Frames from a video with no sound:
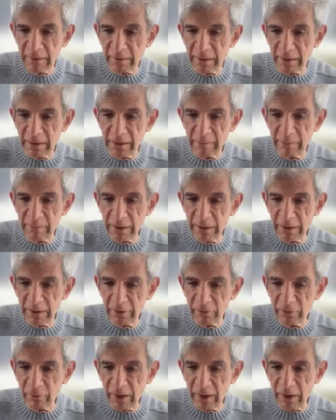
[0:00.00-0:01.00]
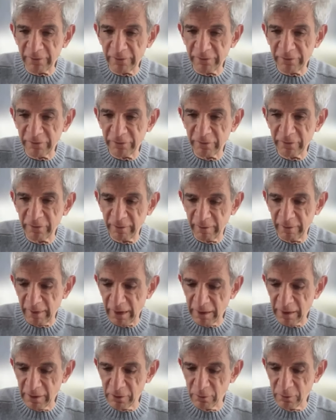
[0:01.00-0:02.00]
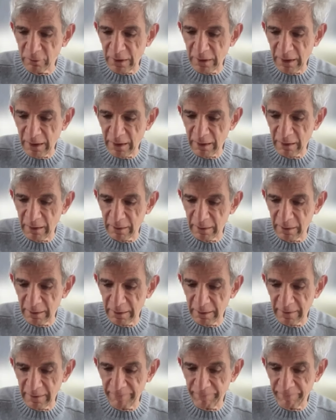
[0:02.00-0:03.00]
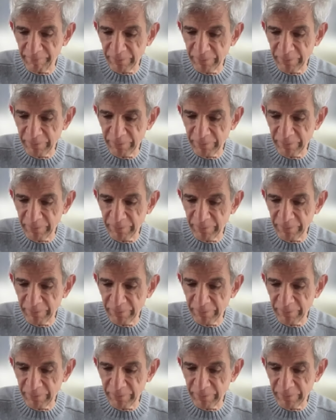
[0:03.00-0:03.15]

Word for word: the email address that you can uh,